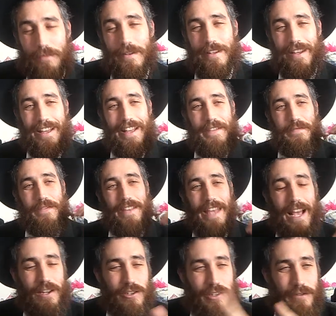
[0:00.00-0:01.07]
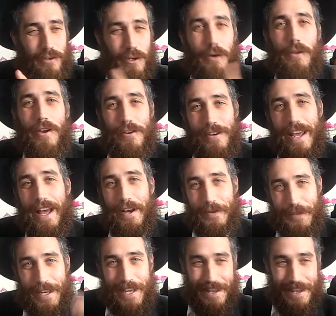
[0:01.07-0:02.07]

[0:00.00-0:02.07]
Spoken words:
but they actually, if you go there now,